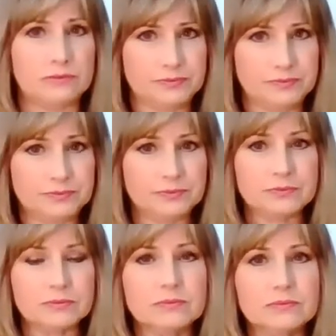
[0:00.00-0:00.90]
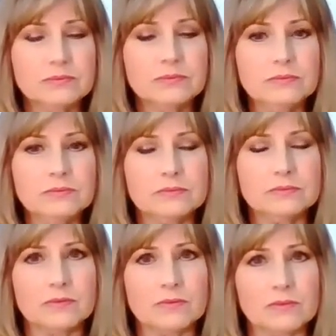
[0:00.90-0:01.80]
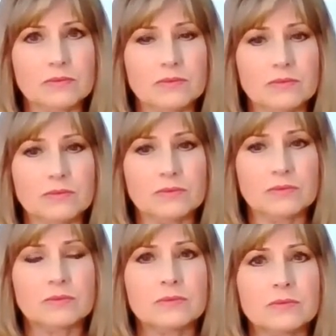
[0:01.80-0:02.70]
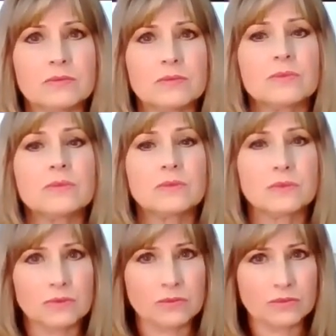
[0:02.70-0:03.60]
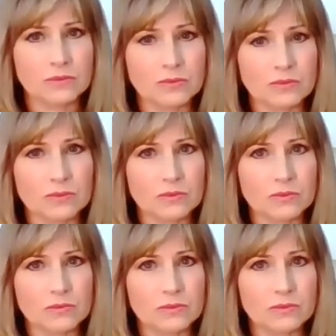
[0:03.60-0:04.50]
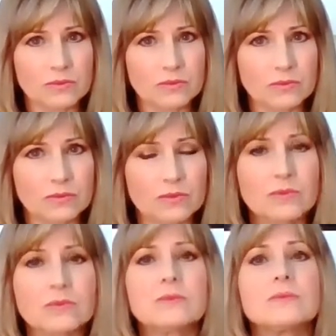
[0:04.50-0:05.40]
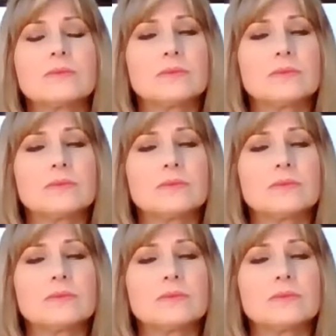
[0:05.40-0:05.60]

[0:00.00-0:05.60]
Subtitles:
[no speech]